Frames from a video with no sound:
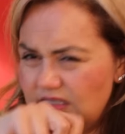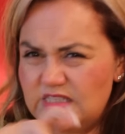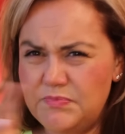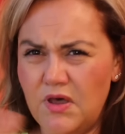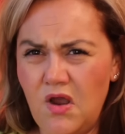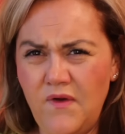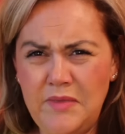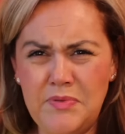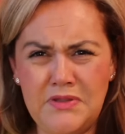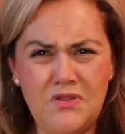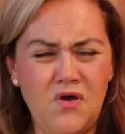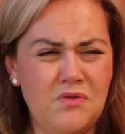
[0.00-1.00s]
sparry,
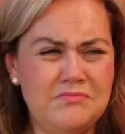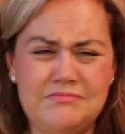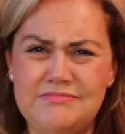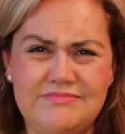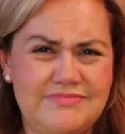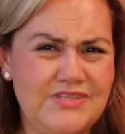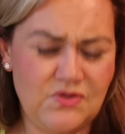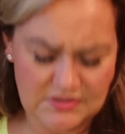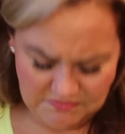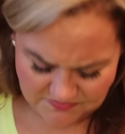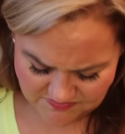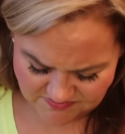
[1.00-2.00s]
but not
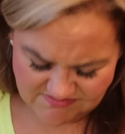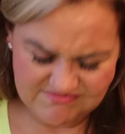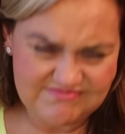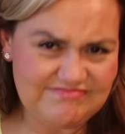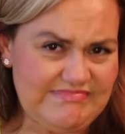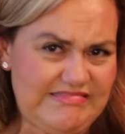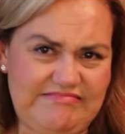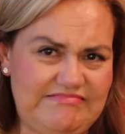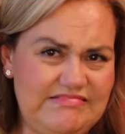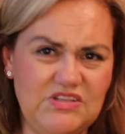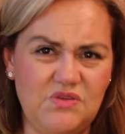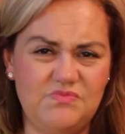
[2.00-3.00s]
not
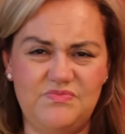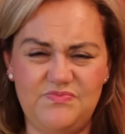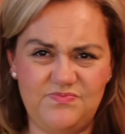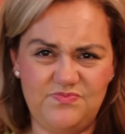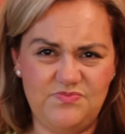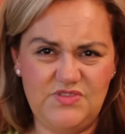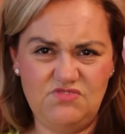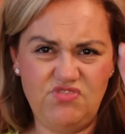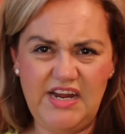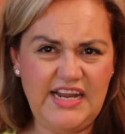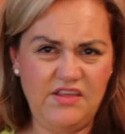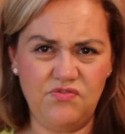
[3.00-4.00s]
not
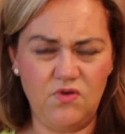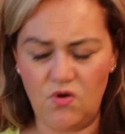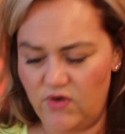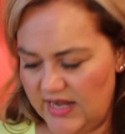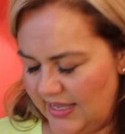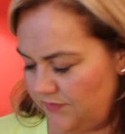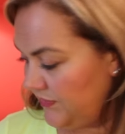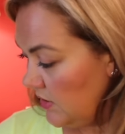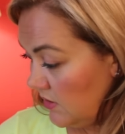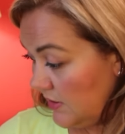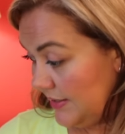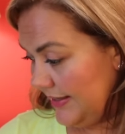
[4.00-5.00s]
greeny florally.
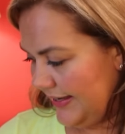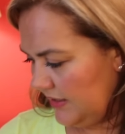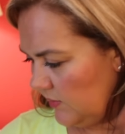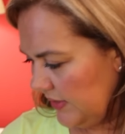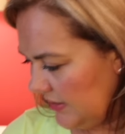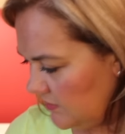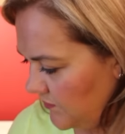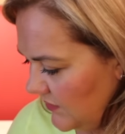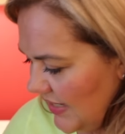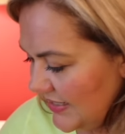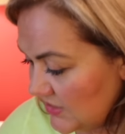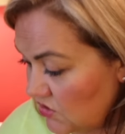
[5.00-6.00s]
Anyway,
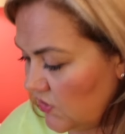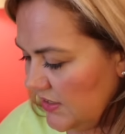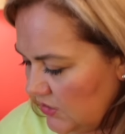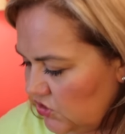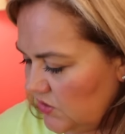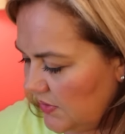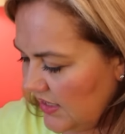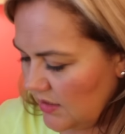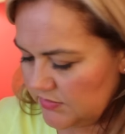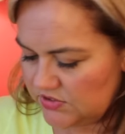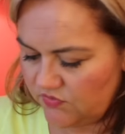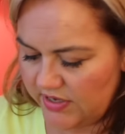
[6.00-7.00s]
that is not an issue when it
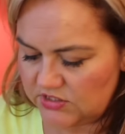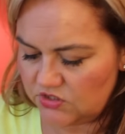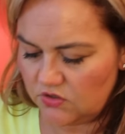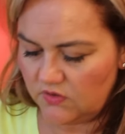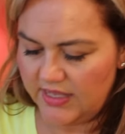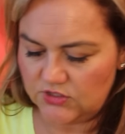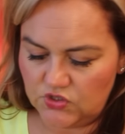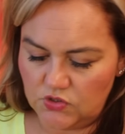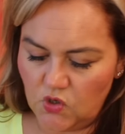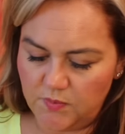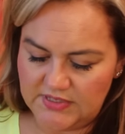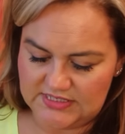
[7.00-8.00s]
comes to retinol. That should
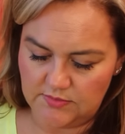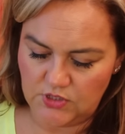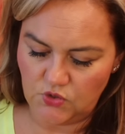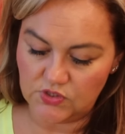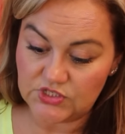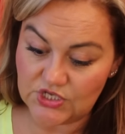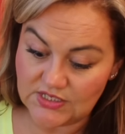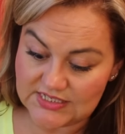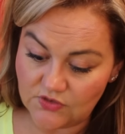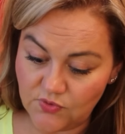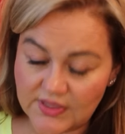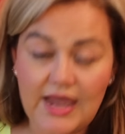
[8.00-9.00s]
not be something you concern
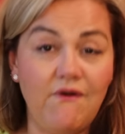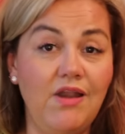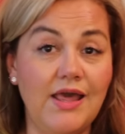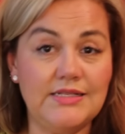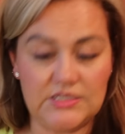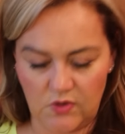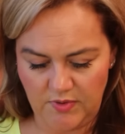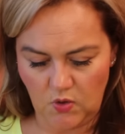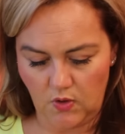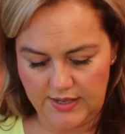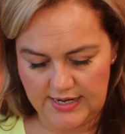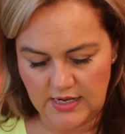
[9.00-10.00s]
yourself with, Caroline. So I'll be
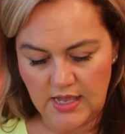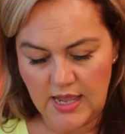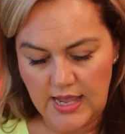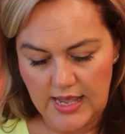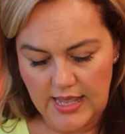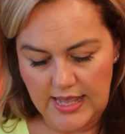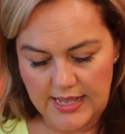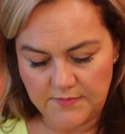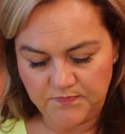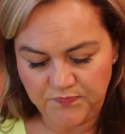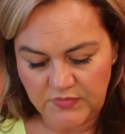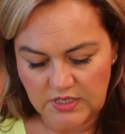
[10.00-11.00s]
quiet.
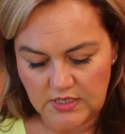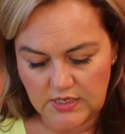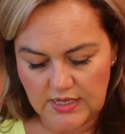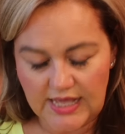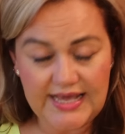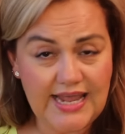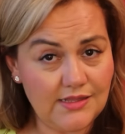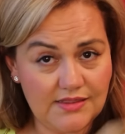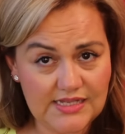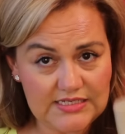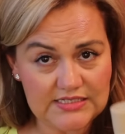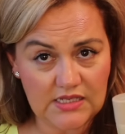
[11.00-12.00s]
Um, again,
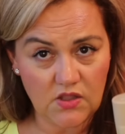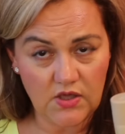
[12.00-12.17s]
this is a